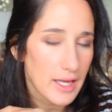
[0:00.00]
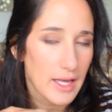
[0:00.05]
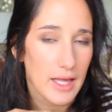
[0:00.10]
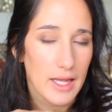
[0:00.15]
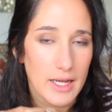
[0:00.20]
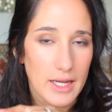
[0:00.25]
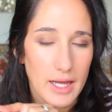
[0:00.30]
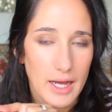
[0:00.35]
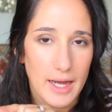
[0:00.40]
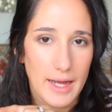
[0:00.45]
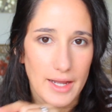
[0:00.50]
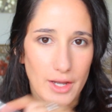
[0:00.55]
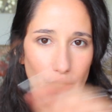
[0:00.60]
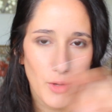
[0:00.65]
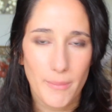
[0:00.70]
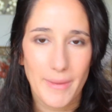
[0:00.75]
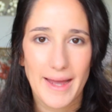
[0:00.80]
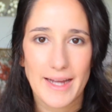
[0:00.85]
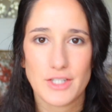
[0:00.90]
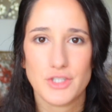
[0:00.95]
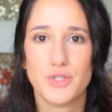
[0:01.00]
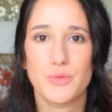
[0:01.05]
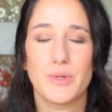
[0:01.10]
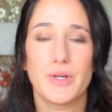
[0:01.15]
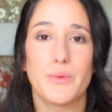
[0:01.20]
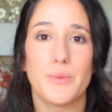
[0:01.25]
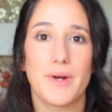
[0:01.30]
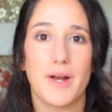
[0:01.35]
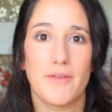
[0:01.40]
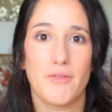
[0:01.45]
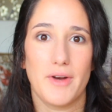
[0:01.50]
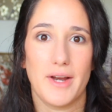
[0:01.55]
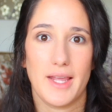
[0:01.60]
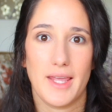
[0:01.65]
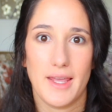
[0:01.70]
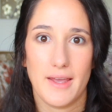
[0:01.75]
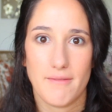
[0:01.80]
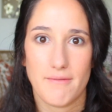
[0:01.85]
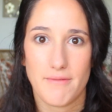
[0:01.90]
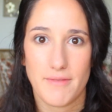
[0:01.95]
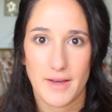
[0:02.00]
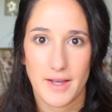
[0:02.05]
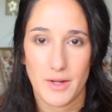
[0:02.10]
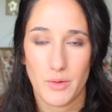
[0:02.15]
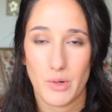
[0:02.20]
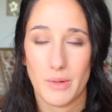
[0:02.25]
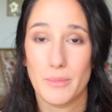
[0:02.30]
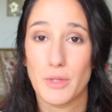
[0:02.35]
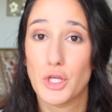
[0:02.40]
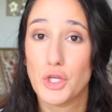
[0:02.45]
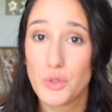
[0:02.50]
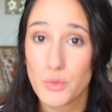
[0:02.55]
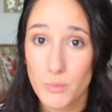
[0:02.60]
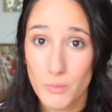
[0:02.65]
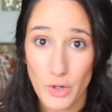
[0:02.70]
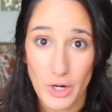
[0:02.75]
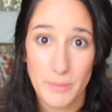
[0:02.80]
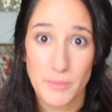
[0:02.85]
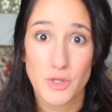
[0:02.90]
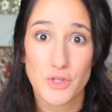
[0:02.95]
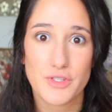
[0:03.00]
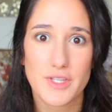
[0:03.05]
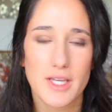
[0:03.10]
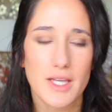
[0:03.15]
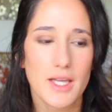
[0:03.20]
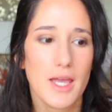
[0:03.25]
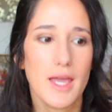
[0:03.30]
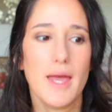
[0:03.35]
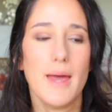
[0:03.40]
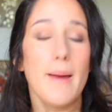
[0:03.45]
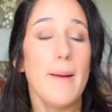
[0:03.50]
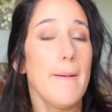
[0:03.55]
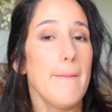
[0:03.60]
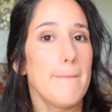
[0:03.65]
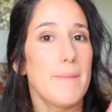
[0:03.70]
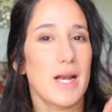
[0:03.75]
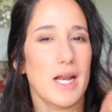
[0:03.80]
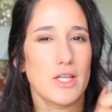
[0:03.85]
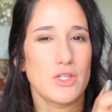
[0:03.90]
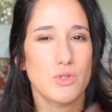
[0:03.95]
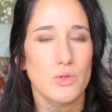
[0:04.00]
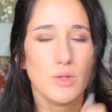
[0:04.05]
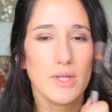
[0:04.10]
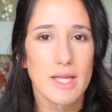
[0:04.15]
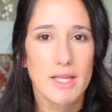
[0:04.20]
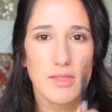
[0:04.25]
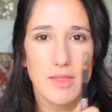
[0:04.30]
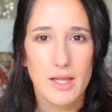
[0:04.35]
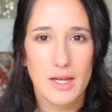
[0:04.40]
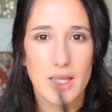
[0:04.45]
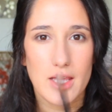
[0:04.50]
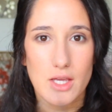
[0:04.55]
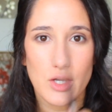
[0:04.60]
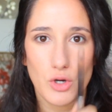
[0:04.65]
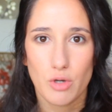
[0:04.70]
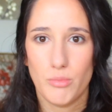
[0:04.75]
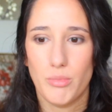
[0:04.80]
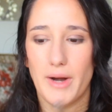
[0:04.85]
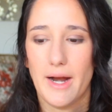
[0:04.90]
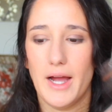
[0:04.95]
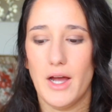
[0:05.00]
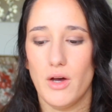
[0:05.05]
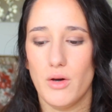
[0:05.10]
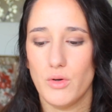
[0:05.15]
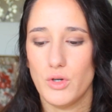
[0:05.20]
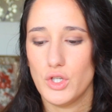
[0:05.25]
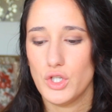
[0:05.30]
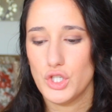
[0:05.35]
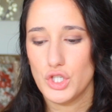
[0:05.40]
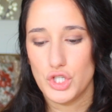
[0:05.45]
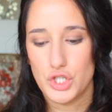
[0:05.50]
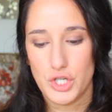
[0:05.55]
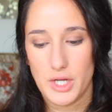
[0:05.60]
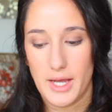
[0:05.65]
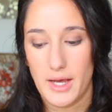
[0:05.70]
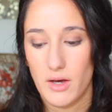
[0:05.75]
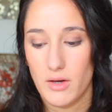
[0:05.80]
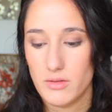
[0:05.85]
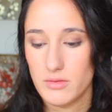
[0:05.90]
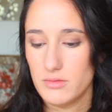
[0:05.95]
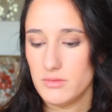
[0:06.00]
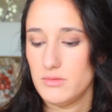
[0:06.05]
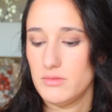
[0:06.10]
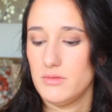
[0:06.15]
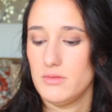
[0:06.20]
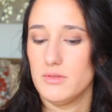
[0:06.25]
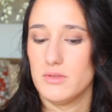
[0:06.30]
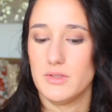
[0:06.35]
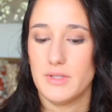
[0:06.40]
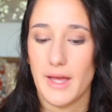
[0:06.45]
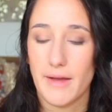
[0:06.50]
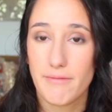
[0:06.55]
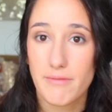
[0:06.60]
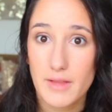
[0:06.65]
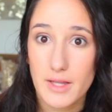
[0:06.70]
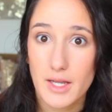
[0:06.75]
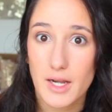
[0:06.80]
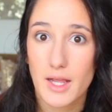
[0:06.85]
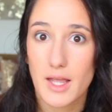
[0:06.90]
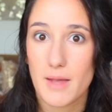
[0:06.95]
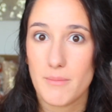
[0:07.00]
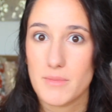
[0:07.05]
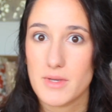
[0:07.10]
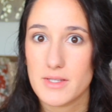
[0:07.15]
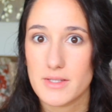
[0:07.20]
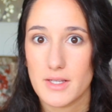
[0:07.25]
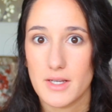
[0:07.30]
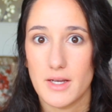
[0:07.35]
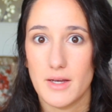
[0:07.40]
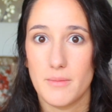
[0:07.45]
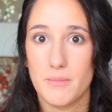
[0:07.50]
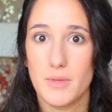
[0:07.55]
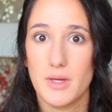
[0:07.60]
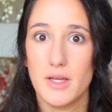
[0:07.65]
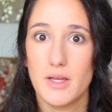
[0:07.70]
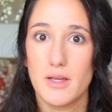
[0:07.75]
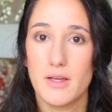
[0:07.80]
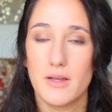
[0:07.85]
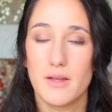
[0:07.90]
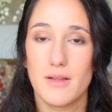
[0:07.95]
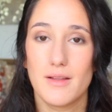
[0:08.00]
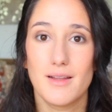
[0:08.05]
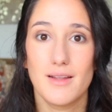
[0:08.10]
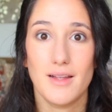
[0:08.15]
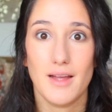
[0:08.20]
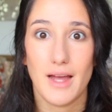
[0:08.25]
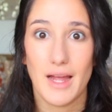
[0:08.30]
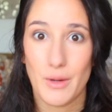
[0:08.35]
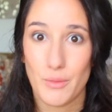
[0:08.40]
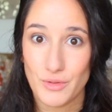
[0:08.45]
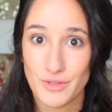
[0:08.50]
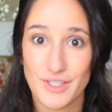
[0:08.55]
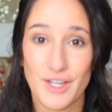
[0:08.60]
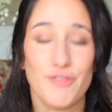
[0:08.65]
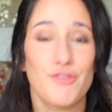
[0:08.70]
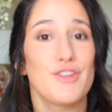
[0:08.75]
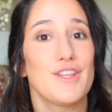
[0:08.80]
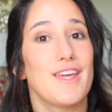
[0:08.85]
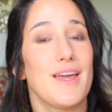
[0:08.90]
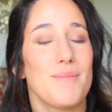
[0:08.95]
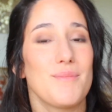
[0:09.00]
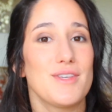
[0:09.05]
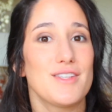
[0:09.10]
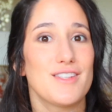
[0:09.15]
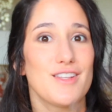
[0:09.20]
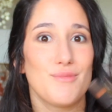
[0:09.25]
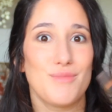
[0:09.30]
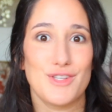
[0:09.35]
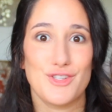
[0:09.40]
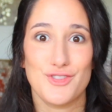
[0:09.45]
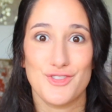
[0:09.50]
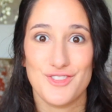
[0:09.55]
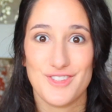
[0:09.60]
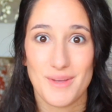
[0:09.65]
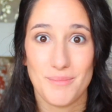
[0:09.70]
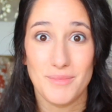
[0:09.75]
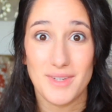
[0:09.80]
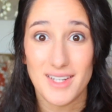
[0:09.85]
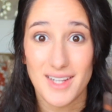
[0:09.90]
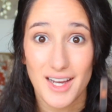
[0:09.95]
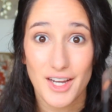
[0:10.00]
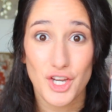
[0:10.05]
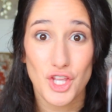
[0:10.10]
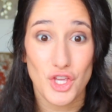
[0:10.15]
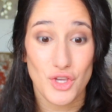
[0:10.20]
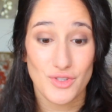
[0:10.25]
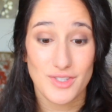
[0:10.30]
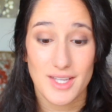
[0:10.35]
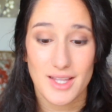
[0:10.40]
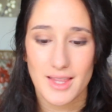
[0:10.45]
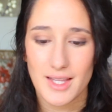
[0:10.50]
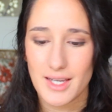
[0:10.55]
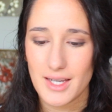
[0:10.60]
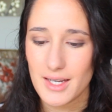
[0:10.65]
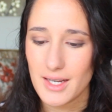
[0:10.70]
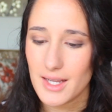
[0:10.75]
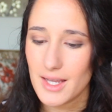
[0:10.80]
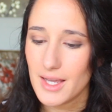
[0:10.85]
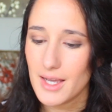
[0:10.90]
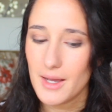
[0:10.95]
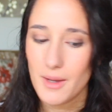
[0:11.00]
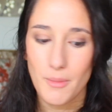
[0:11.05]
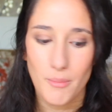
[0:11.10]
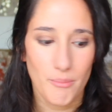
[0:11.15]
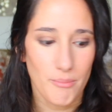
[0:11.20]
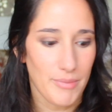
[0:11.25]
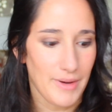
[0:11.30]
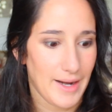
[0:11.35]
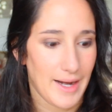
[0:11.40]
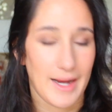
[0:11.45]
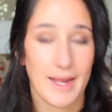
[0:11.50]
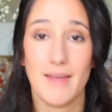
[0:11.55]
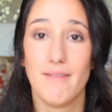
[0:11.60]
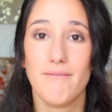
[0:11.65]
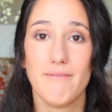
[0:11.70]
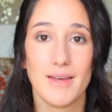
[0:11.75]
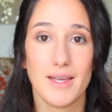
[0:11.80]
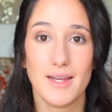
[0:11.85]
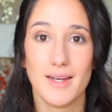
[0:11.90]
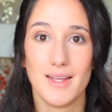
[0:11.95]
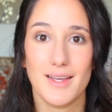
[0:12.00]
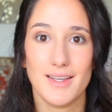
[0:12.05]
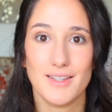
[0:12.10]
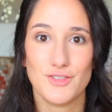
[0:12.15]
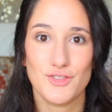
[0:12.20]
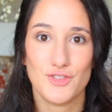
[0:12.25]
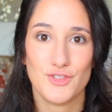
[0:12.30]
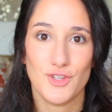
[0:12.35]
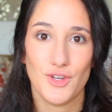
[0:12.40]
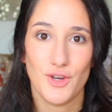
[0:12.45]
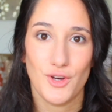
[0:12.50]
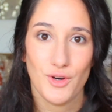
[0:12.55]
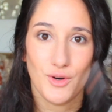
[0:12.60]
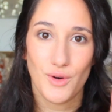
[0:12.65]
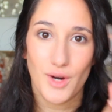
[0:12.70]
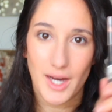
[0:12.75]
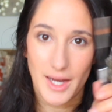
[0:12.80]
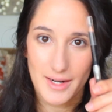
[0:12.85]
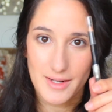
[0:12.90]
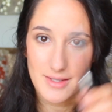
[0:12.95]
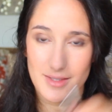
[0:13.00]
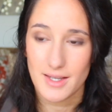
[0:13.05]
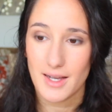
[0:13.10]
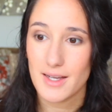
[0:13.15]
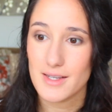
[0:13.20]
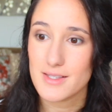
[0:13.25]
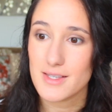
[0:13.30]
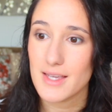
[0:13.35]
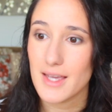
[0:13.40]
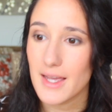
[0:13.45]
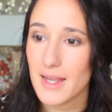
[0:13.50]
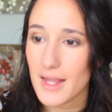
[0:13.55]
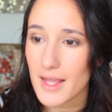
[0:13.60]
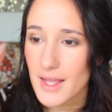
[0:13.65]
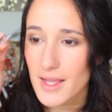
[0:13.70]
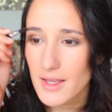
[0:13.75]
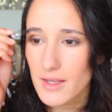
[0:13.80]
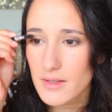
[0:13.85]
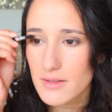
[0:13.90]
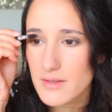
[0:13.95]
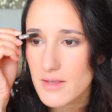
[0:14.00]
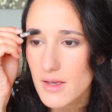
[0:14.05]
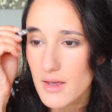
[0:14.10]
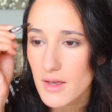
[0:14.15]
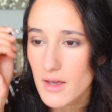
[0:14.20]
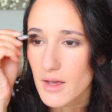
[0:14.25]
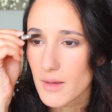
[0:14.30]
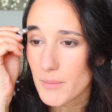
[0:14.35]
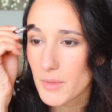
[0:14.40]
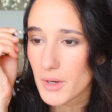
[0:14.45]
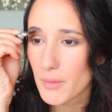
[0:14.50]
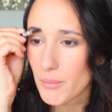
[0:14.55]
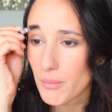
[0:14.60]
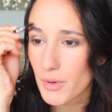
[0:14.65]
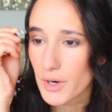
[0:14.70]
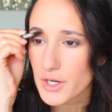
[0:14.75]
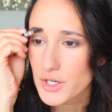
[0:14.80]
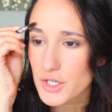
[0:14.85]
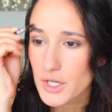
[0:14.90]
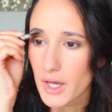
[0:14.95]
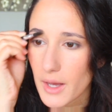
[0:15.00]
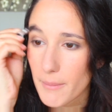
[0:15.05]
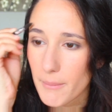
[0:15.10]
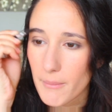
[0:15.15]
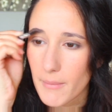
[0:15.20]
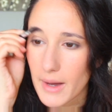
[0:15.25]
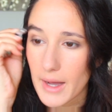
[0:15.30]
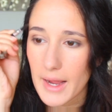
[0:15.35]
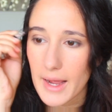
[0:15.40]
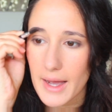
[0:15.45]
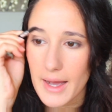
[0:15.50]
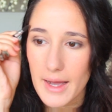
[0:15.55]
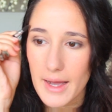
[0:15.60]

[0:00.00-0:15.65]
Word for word: and I go back to it whenever I can't find what I'm using. But I do like that EcoBrow gel. I'm definitely gonna get me some. I will definitely get me some as soon as I'm done using that. But I can't find it, so Anastasia it is. I'm gonna brush up my